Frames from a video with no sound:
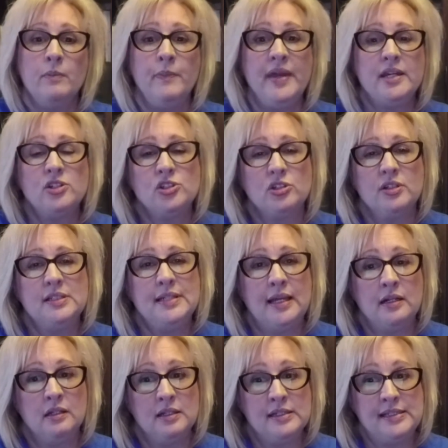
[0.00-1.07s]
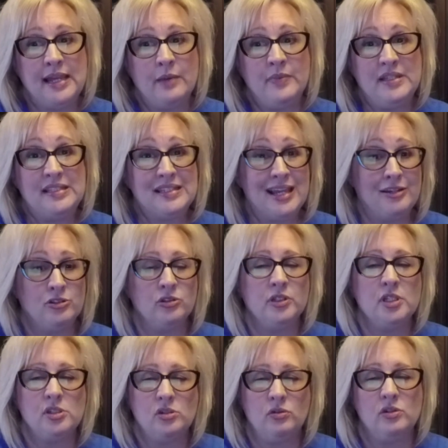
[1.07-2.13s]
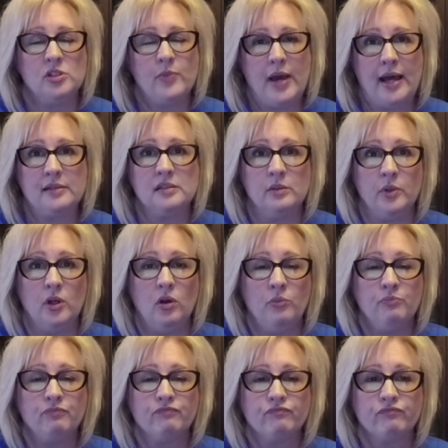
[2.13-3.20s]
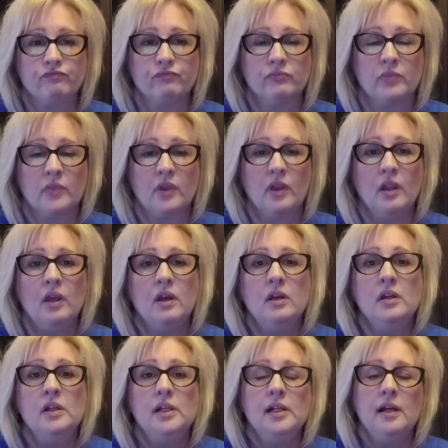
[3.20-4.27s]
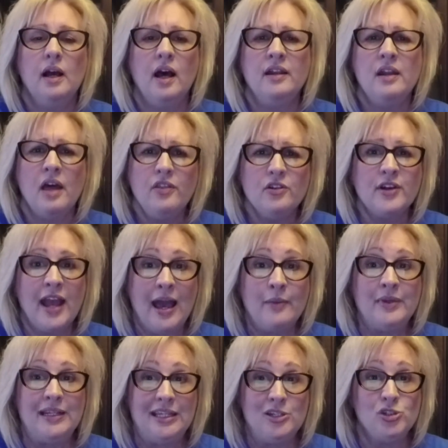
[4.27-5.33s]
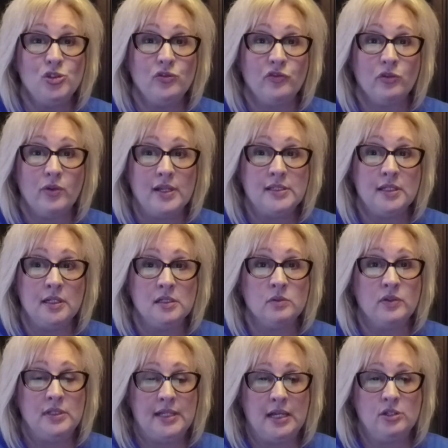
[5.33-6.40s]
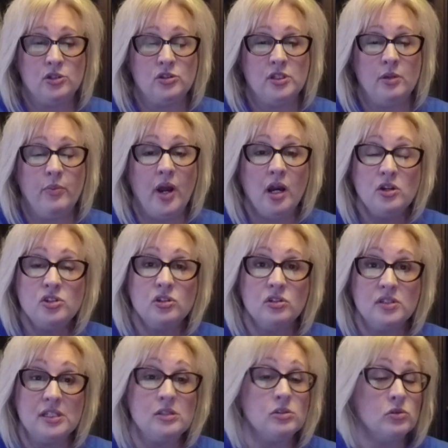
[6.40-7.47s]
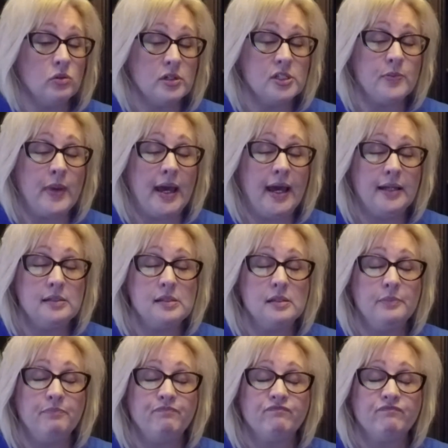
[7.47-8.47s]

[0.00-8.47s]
Make sure a dental exam is scheduled as soon as possible. Another common issue for residents with dentures and partials is sore spots.